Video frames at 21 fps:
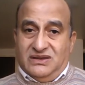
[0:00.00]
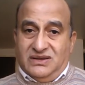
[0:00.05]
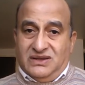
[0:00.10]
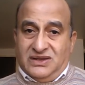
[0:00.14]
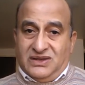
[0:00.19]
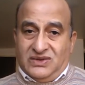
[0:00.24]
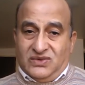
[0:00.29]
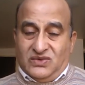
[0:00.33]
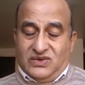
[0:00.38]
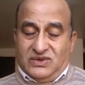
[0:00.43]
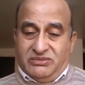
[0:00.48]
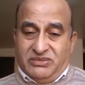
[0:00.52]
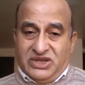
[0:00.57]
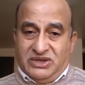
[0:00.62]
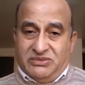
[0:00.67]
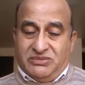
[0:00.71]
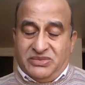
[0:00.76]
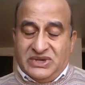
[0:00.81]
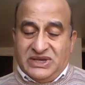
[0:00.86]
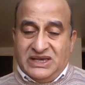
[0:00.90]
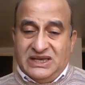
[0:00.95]
you will be
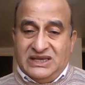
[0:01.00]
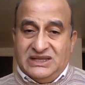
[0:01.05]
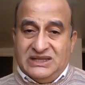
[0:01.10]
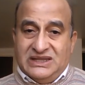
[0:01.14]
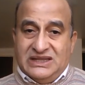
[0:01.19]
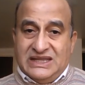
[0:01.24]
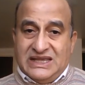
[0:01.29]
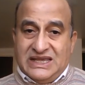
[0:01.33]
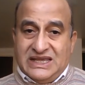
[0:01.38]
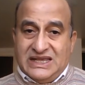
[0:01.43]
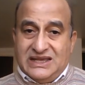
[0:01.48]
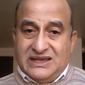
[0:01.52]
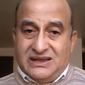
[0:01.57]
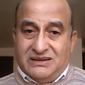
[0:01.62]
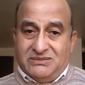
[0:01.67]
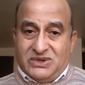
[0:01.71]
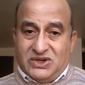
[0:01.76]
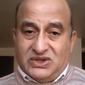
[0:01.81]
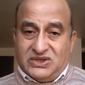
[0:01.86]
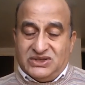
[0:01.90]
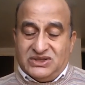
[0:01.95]
paid
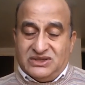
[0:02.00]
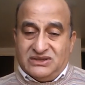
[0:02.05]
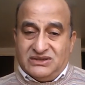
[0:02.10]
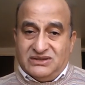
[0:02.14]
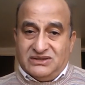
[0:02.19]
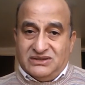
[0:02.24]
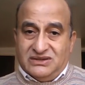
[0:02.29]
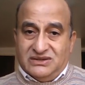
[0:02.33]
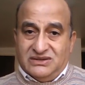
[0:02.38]
about